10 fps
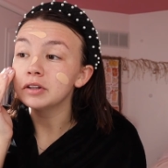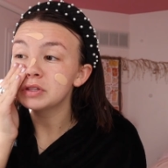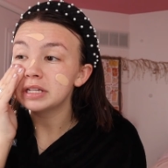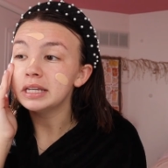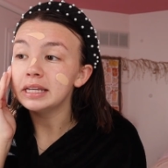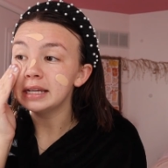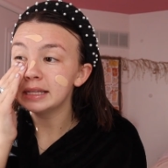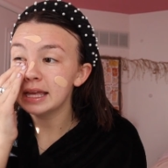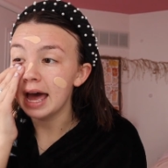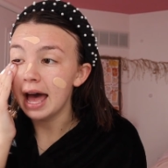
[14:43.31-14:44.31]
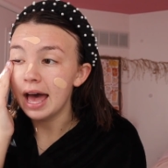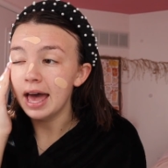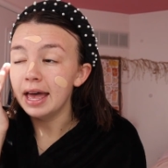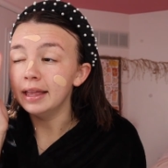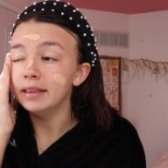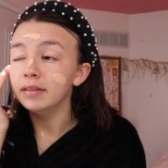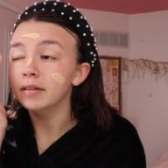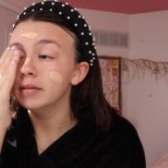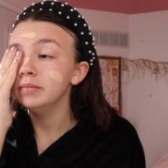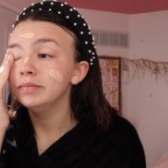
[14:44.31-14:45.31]
routine
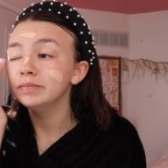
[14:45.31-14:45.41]
and